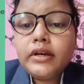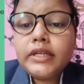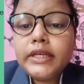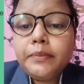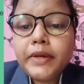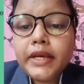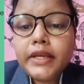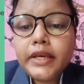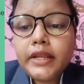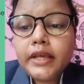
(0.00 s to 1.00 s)
repaid
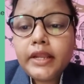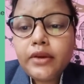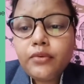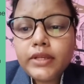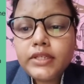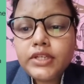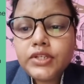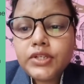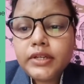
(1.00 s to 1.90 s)
in an acquisition.